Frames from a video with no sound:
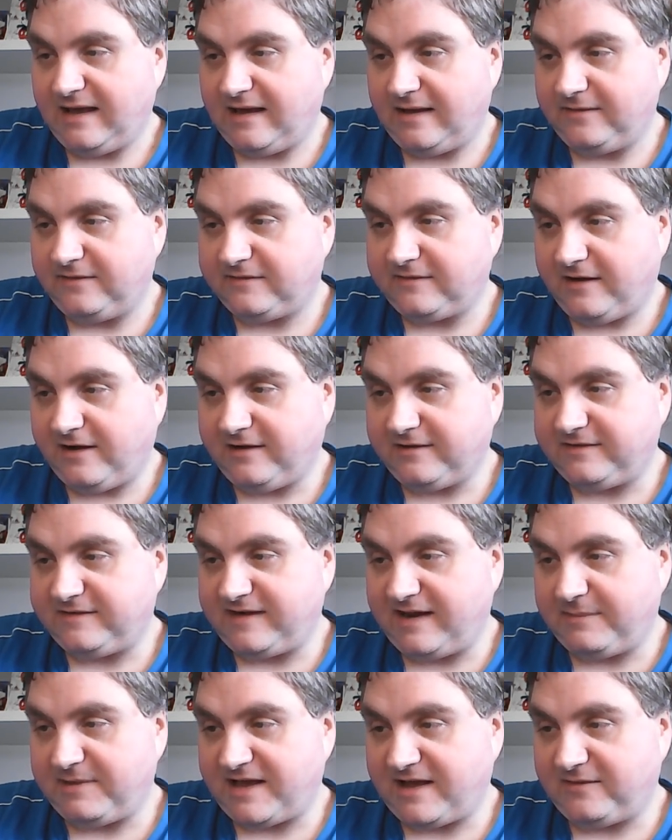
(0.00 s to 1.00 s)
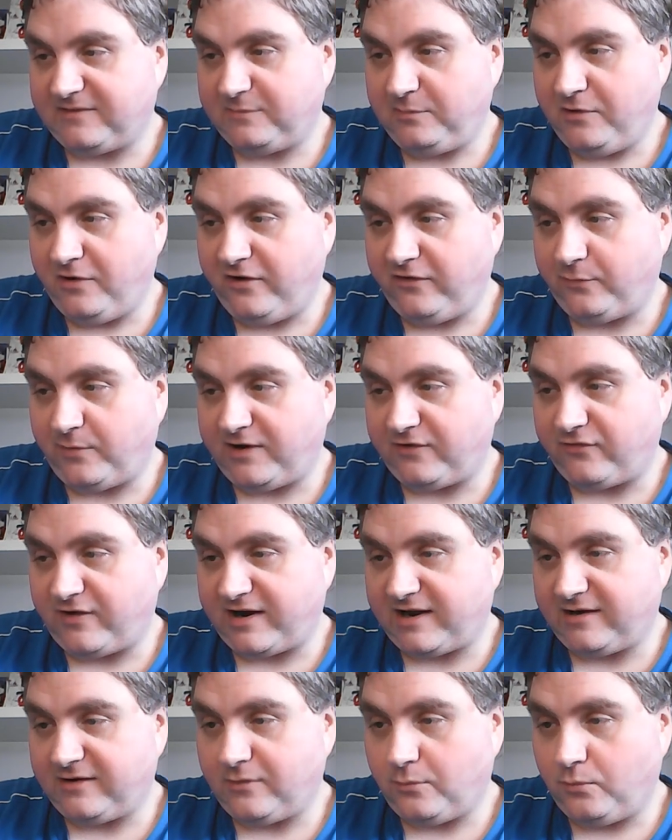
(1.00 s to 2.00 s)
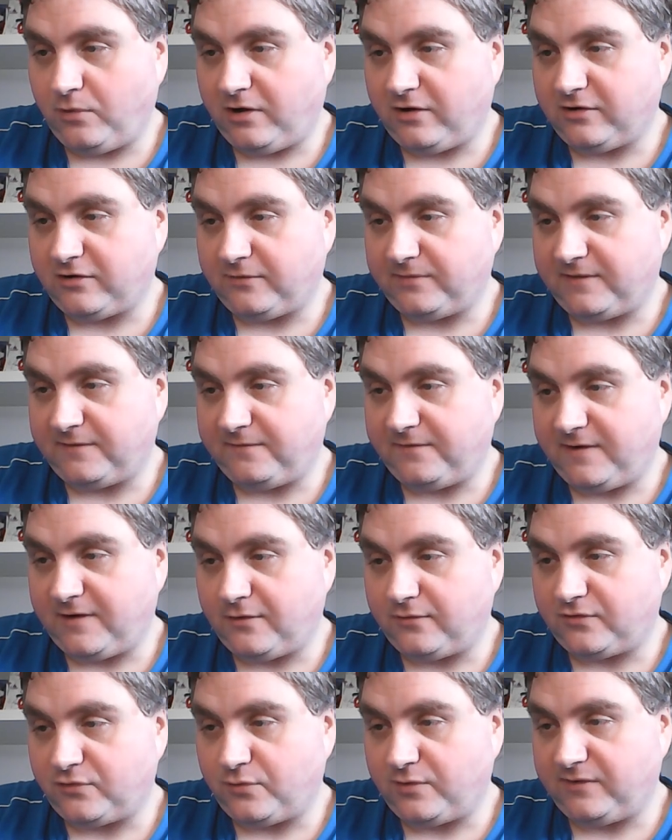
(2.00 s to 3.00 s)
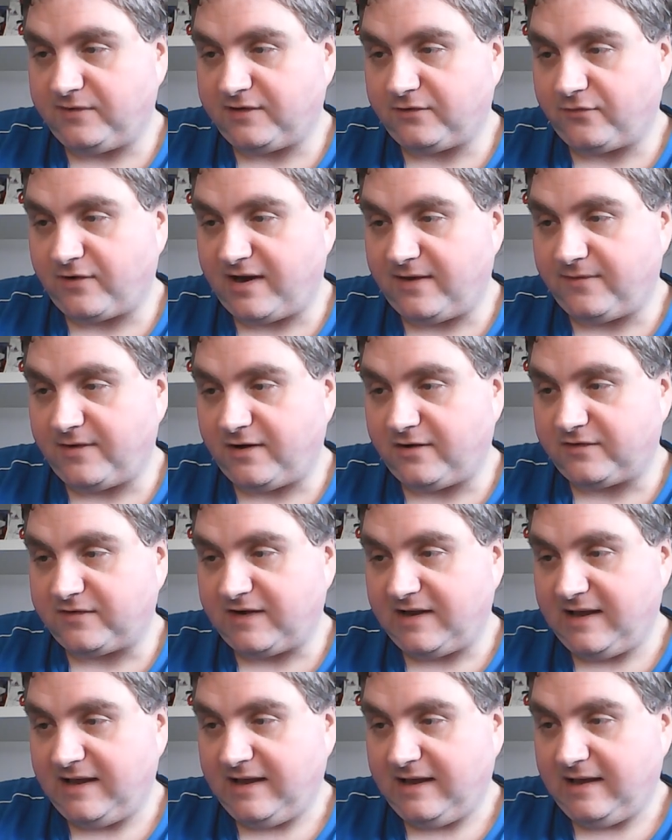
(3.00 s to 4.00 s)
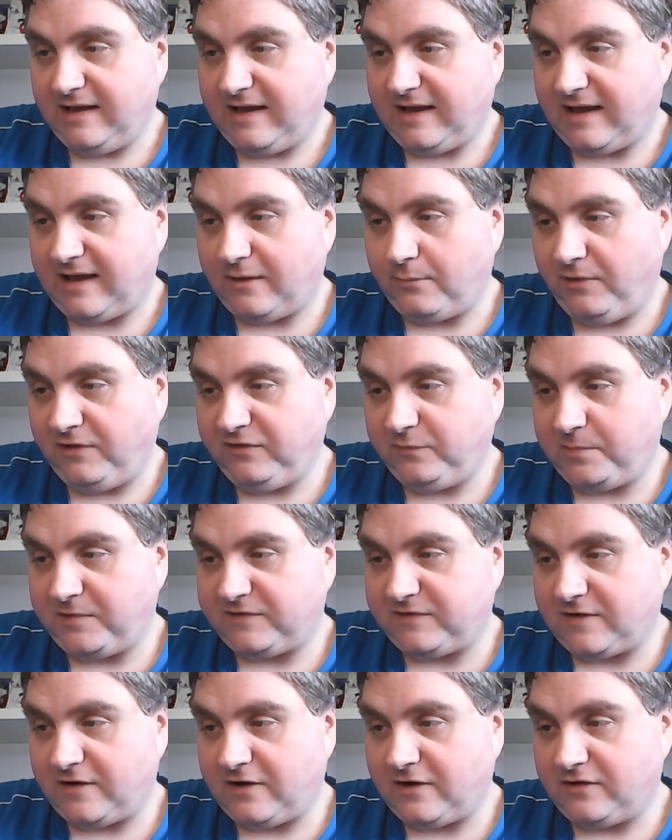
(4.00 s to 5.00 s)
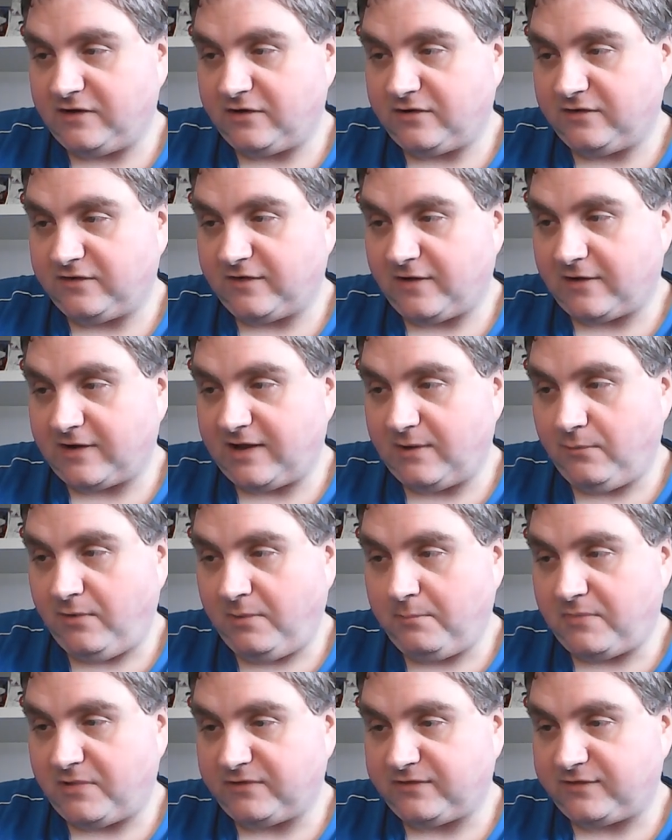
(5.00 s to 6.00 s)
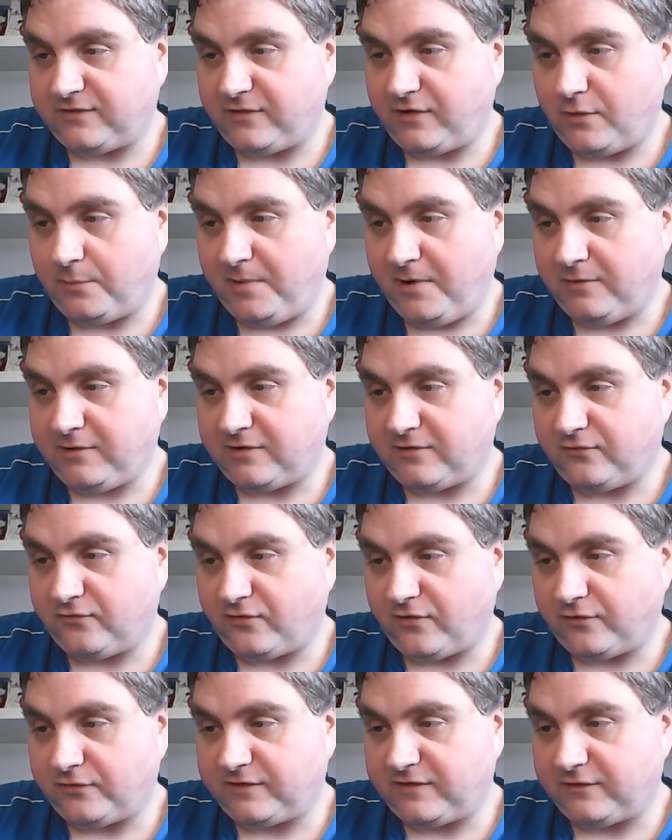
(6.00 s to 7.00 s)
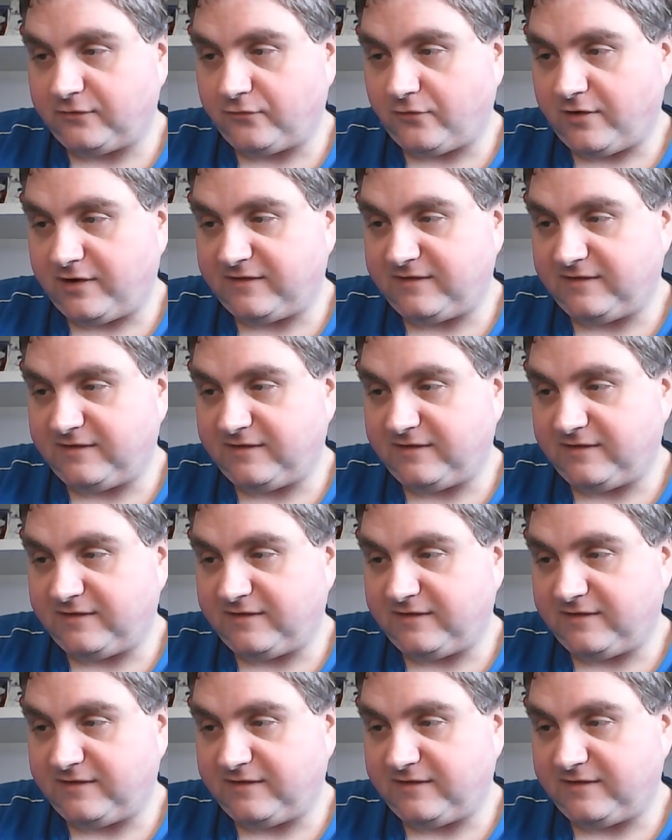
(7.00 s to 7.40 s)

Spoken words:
This card's name becomes Blue Eyes White Dragon while on the field or in the graveyard. Once per turn, you can target 1 monster your opponent controls destroyed.